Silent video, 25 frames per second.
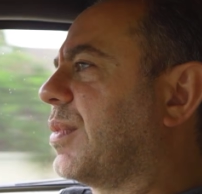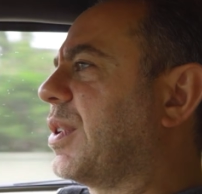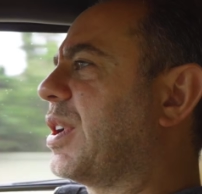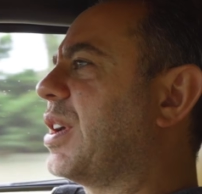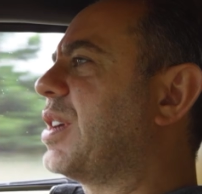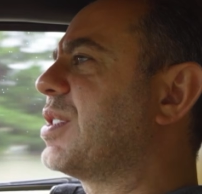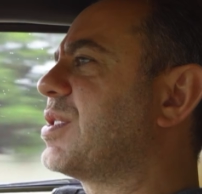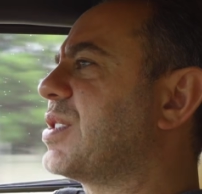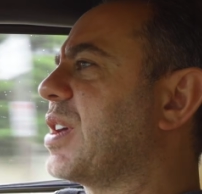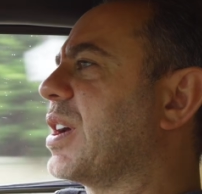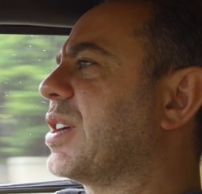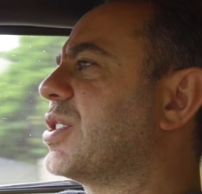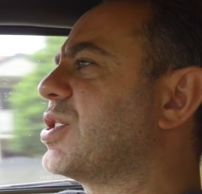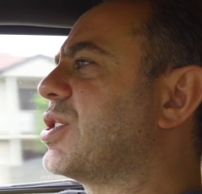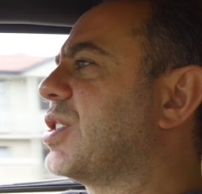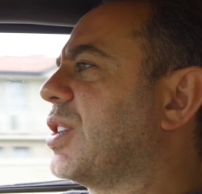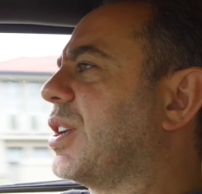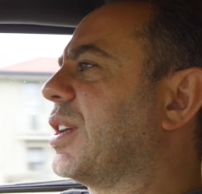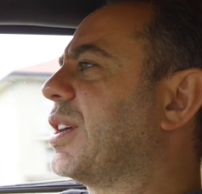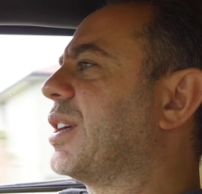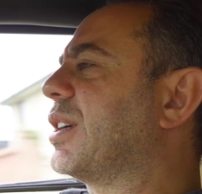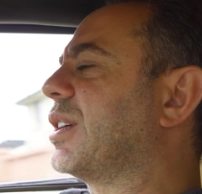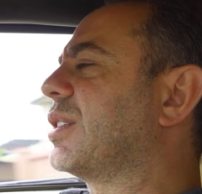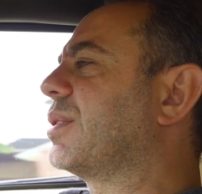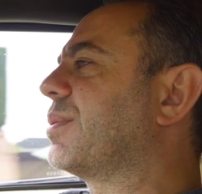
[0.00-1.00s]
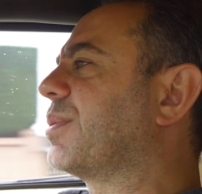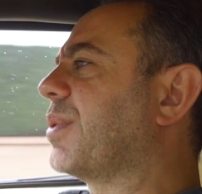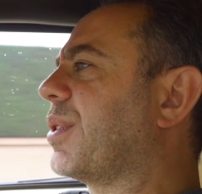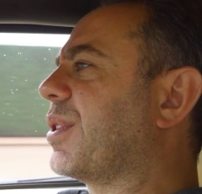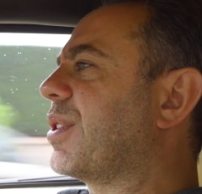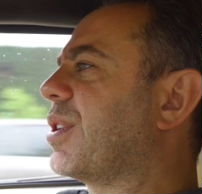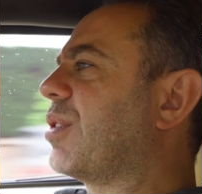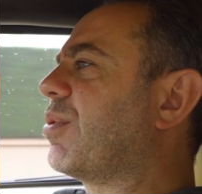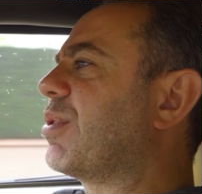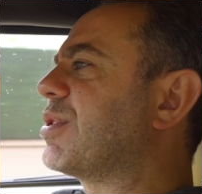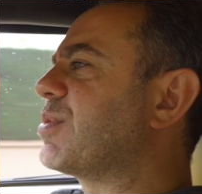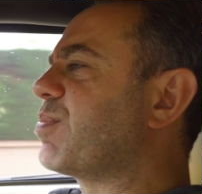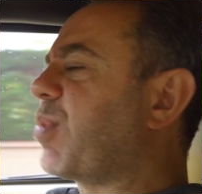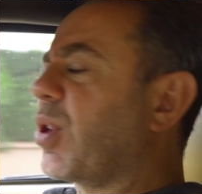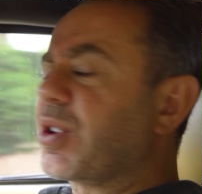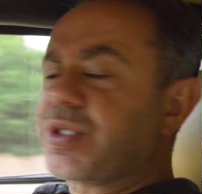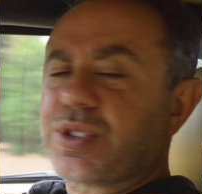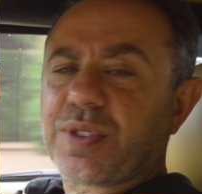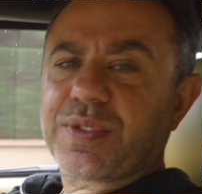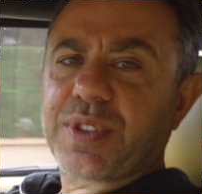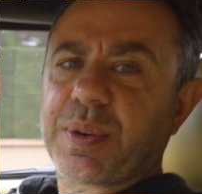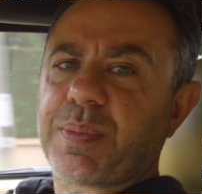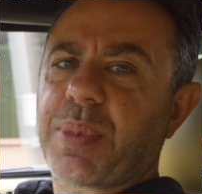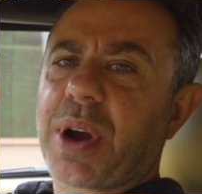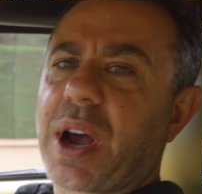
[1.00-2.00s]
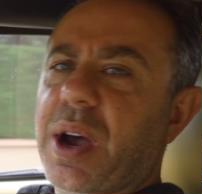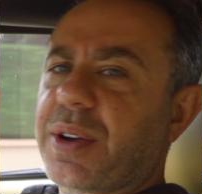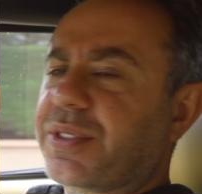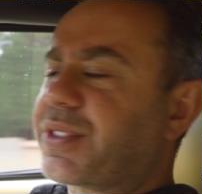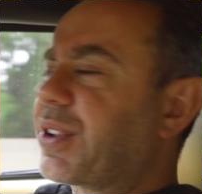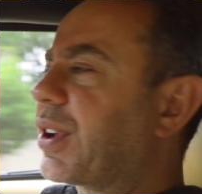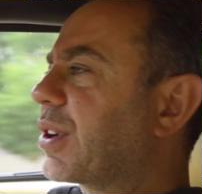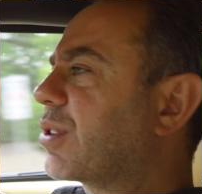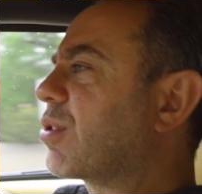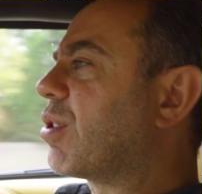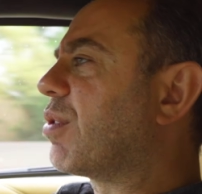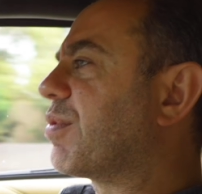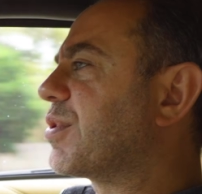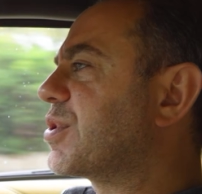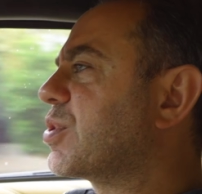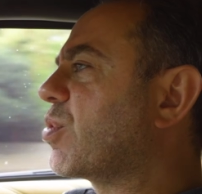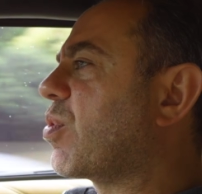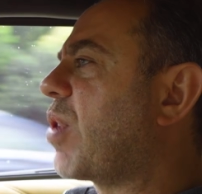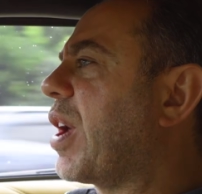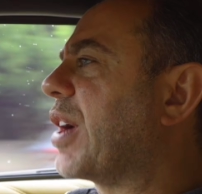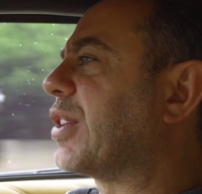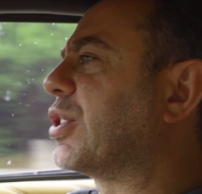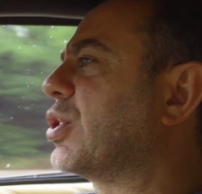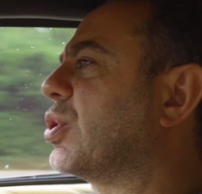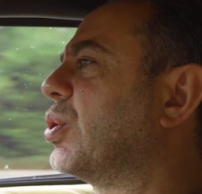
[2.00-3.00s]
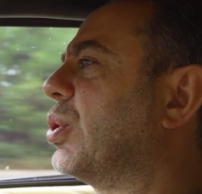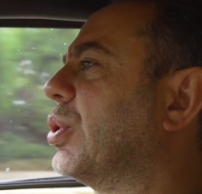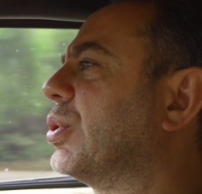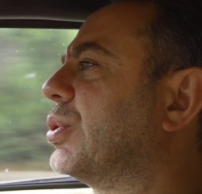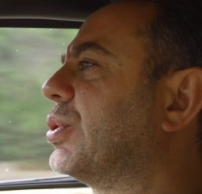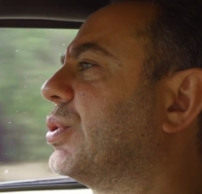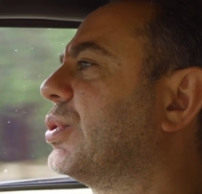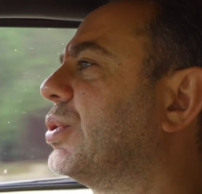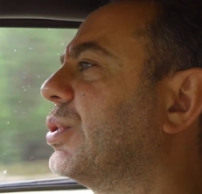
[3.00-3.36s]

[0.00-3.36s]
is actually, the response of the power takeoff is quite good.